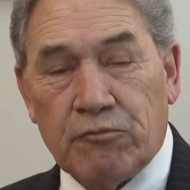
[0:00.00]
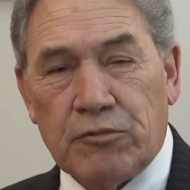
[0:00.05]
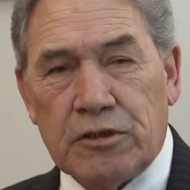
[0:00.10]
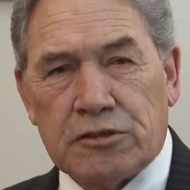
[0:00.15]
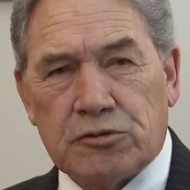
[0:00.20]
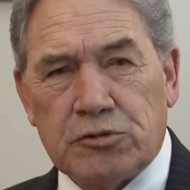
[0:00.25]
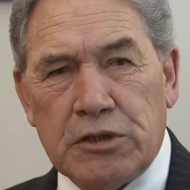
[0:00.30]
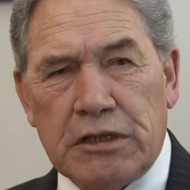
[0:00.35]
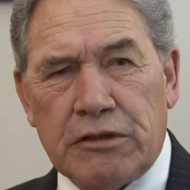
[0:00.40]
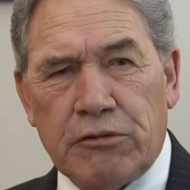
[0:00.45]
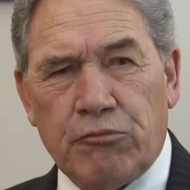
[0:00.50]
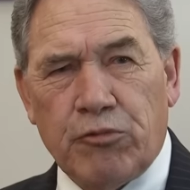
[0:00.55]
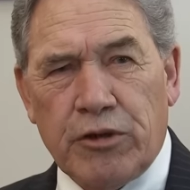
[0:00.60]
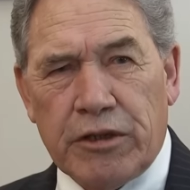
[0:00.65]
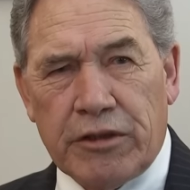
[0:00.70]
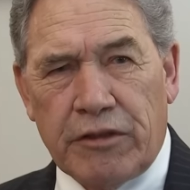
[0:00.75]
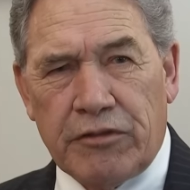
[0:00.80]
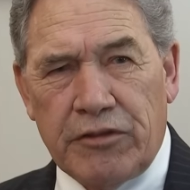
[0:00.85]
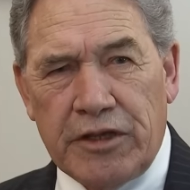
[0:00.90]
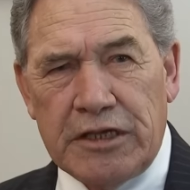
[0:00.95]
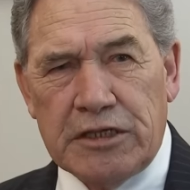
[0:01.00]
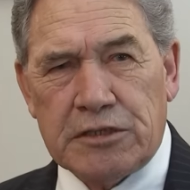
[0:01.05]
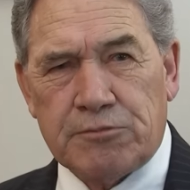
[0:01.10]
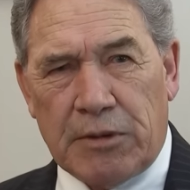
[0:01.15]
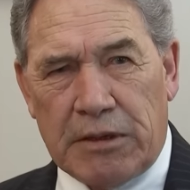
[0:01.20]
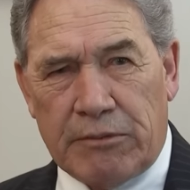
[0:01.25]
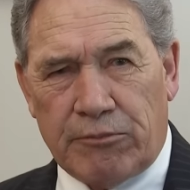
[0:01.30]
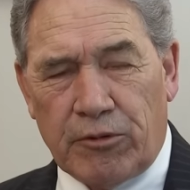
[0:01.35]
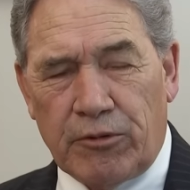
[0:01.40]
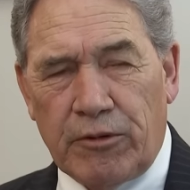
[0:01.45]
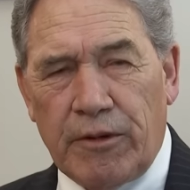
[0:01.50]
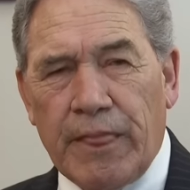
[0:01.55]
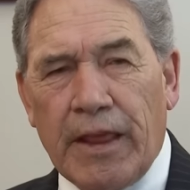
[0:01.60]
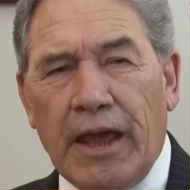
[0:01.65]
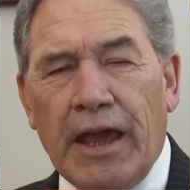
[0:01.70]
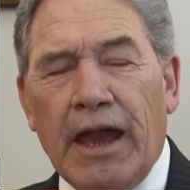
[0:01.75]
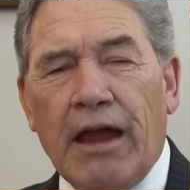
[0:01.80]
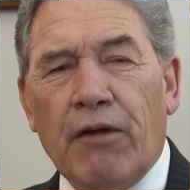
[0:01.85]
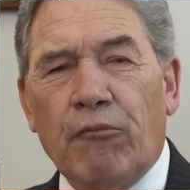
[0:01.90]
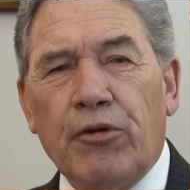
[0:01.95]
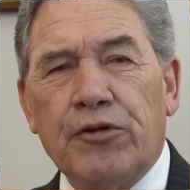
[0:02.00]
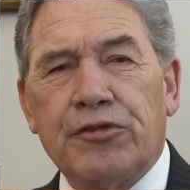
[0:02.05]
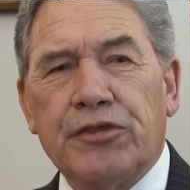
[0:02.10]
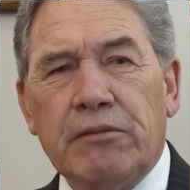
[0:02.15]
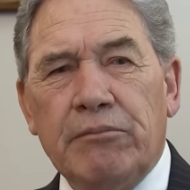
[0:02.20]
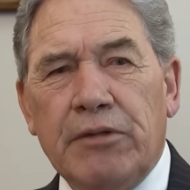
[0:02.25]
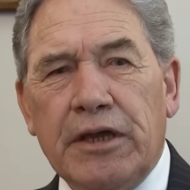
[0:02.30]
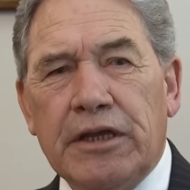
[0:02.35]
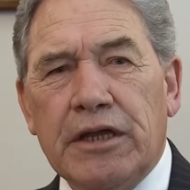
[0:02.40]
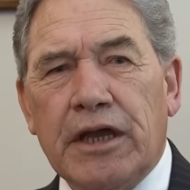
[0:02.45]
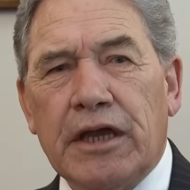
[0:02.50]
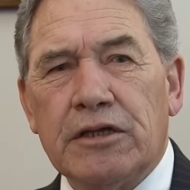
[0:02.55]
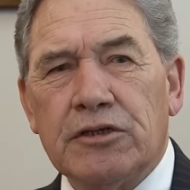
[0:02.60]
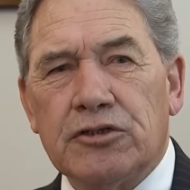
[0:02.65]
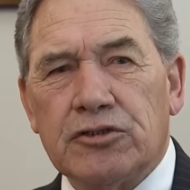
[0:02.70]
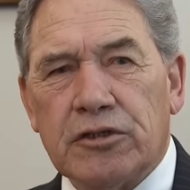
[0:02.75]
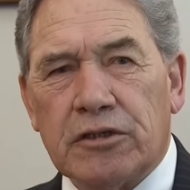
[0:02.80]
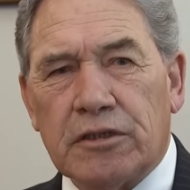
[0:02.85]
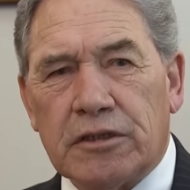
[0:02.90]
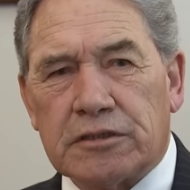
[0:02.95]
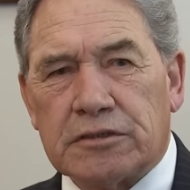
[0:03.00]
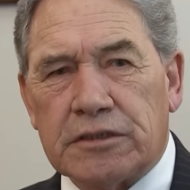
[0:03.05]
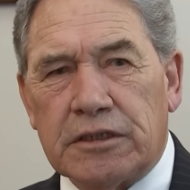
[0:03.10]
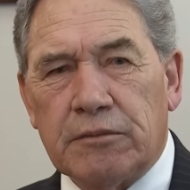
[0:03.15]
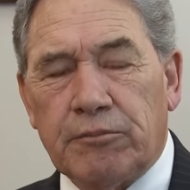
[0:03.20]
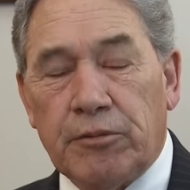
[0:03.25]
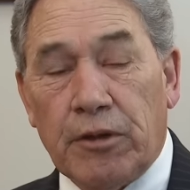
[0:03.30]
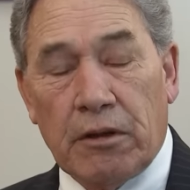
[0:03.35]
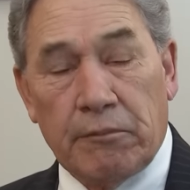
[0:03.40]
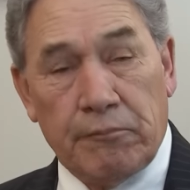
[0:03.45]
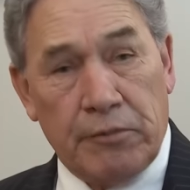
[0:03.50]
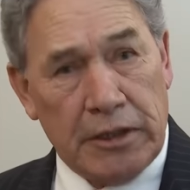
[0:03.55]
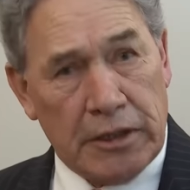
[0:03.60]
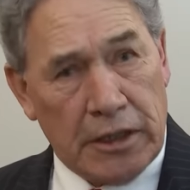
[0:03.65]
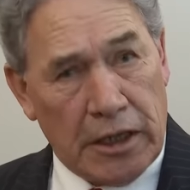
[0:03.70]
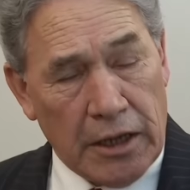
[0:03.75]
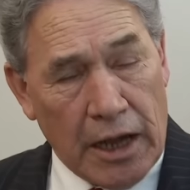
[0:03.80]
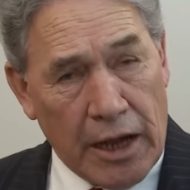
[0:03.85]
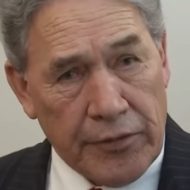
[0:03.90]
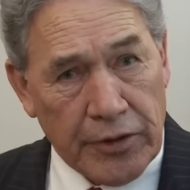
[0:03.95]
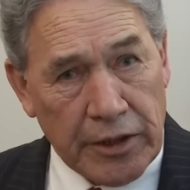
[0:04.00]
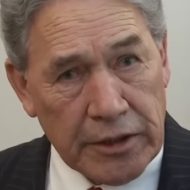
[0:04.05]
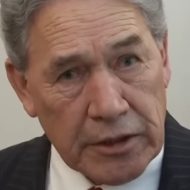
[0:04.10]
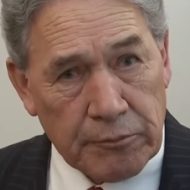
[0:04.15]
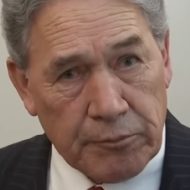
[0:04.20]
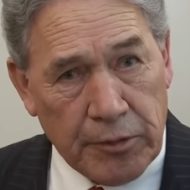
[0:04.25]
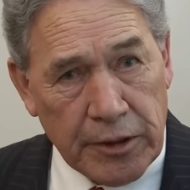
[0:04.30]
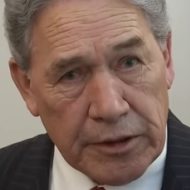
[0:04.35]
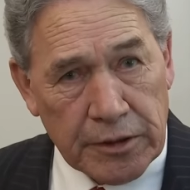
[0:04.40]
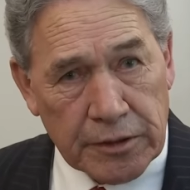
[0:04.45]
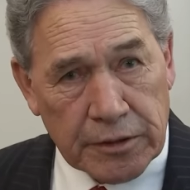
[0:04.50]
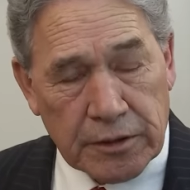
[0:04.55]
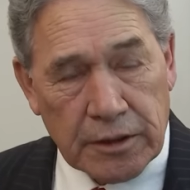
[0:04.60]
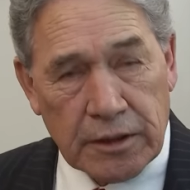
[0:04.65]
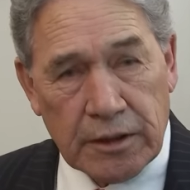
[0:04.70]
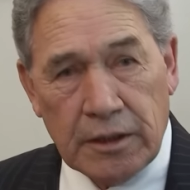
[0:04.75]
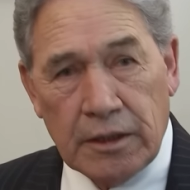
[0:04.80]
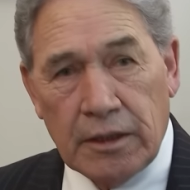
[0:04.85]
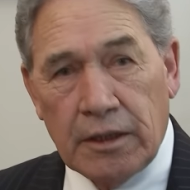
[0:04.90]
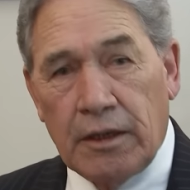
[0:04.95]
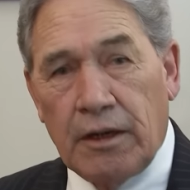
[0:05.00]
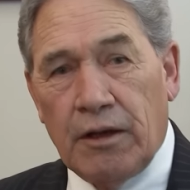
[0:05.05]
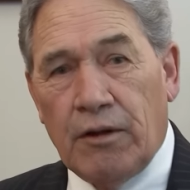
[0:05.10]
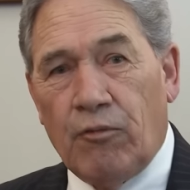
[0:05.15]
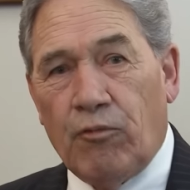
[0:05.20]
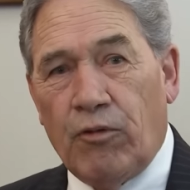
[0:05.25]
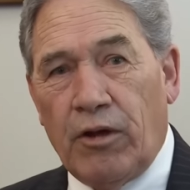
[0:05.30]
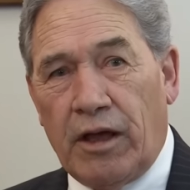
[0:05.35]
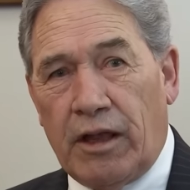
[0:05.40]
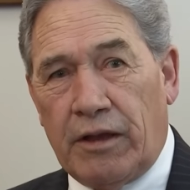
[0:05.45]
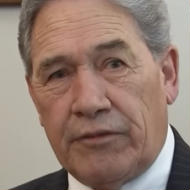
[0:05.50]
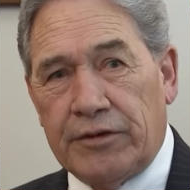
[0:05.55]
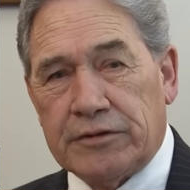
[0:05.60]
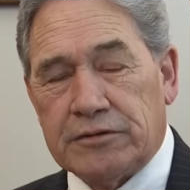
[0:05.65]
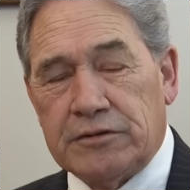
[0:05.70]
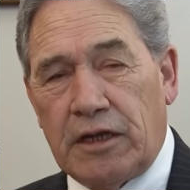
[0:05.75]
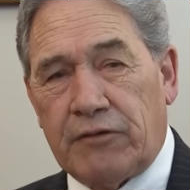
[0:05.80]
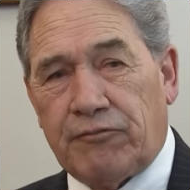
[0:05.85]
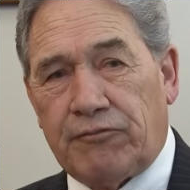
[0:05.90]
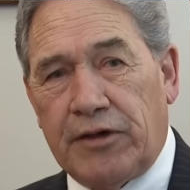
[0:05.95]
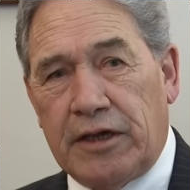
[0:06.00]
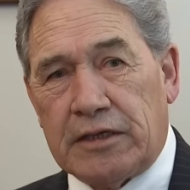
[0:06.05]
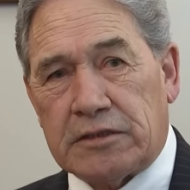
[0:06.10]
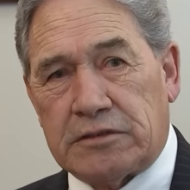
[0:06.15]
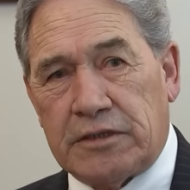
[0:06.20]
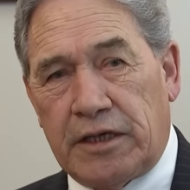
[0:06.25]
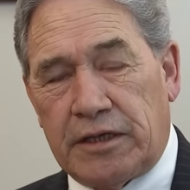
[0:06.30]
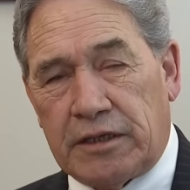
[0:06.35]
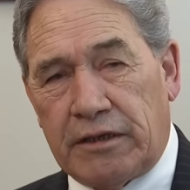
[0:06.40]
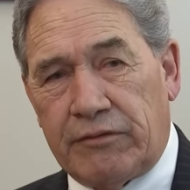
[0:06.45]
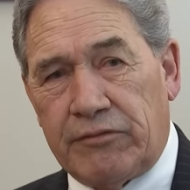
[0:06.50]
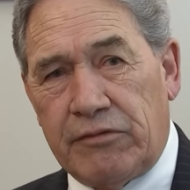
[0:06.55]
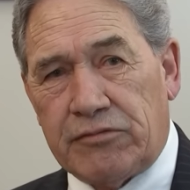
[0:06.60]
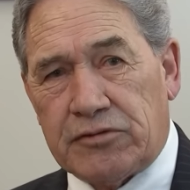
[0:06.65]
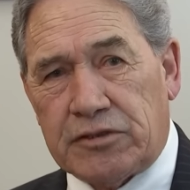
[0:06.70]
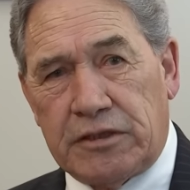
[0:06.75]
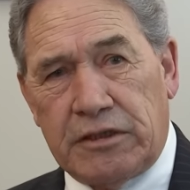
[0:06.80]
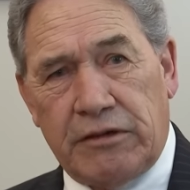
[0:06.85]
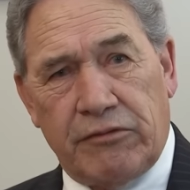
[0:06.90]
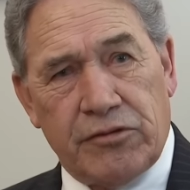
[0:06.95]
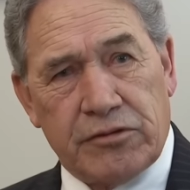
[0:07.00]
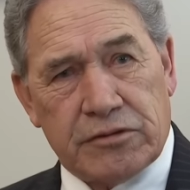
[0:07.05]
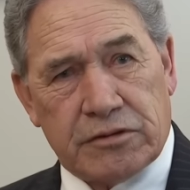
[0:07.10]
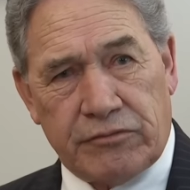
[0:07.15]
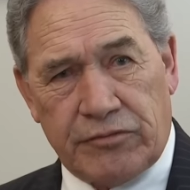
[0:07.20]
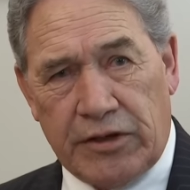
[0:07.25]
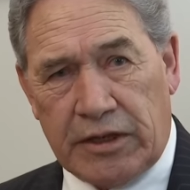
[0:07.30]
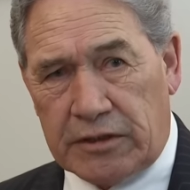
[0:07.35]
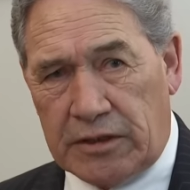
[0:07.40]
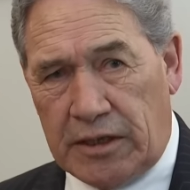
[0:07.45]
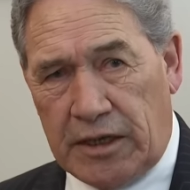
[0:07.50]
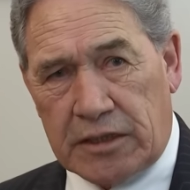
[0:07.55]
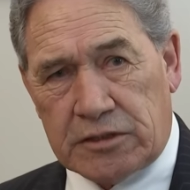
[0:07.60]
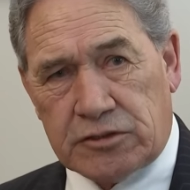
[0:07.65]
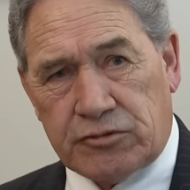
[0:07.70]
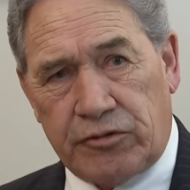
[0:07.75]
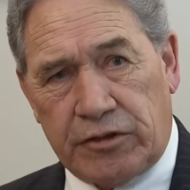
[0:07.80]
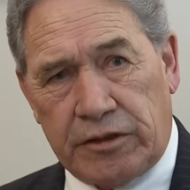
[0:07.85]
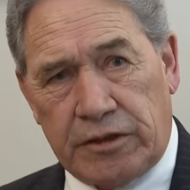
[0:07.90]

We'll see that whether these people... They are independent with broadcasters. the media and journalists, independent, are they, they independent? are independent broadcasters, Well, Mr. isn't that fascinating? I've never seen the evidence of that the last three